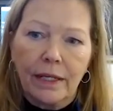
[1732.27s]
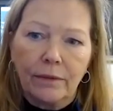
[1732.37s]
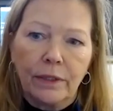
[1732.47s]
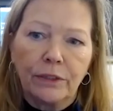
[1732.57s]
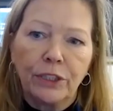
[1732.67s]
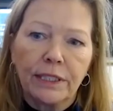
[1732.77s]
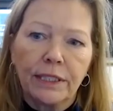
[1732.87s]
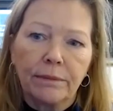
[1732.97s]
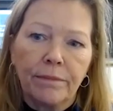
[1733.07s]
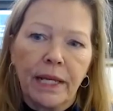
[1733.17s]

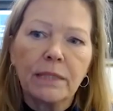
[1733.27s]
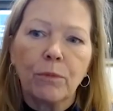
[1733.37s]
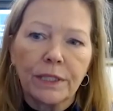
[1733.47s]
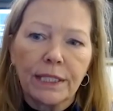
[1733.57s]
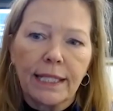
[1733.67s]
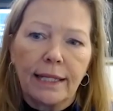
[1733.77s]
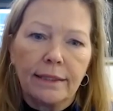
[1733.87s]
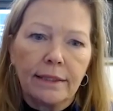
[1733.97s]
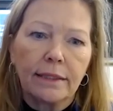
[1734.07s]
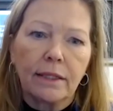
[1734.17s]
it makes more
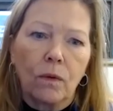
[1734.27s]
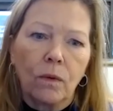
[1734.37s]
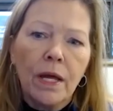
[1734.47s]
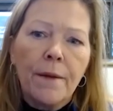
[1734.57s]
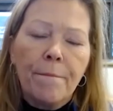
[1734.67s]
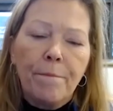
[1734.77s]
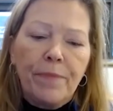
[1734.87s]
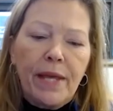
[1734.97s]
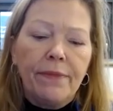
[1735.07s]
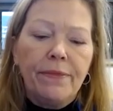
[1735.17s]
sense. So,
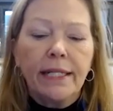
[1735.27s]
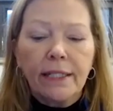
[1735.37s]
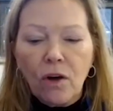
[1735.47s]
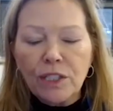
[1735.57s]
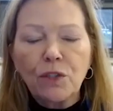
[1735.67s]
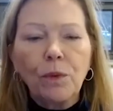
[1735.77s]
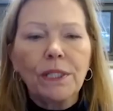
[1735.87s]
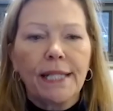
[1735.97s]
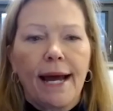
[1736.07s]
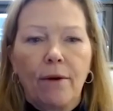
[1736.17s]
and then it also
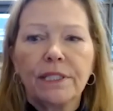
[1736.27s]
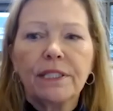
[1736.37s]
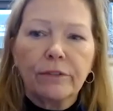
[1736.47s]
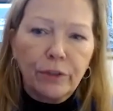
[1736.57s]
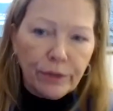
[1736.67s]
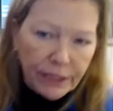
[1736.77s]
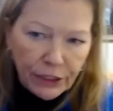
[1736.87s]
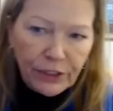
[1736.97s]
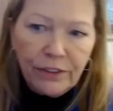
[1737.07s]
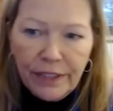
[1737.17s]
allows our
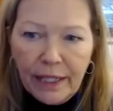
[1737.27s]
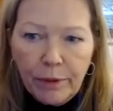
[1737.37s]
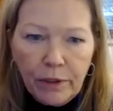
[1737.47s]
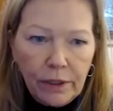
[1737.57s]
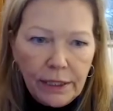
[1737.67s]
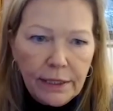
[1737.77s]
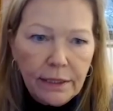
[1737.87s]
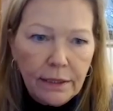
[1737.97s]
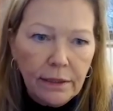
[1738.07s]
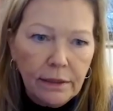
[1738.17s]
traditional
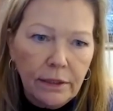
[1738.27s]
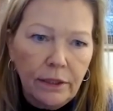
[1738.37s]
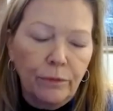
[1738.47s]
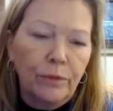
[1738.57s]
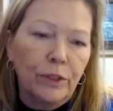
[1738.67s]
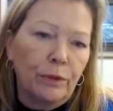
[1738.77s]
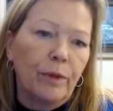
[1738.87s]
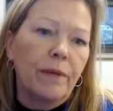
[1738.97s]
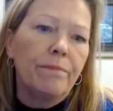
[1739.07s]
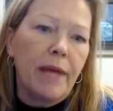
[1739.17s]
neighborhoods to
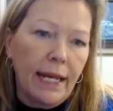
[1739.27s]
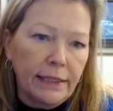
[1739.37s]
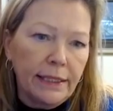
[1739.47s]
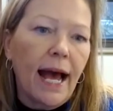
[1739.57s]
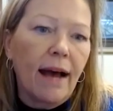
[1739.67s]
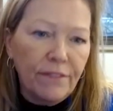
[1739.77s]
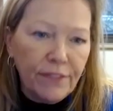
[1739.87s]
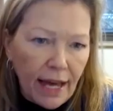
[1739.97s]
have